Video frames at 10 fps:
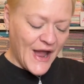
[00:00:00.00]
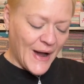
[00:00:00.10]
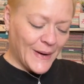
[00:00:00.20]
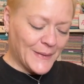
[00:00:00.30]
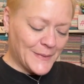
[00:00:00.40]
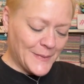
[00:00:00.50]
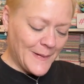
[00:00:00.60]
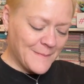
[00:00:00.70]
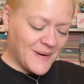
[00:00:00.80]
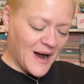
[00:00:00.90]

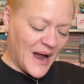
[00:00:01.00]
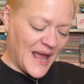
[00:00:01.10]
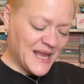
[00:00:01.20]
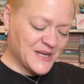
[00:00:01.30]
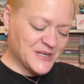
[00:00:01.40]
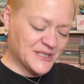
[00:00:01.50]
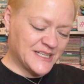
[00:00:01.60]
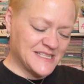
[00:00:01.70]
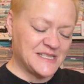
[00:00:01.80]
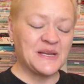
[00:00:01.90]
Oh my
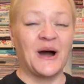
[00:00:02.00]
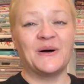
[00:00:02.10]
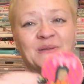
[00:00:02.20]
goodness. Y'all,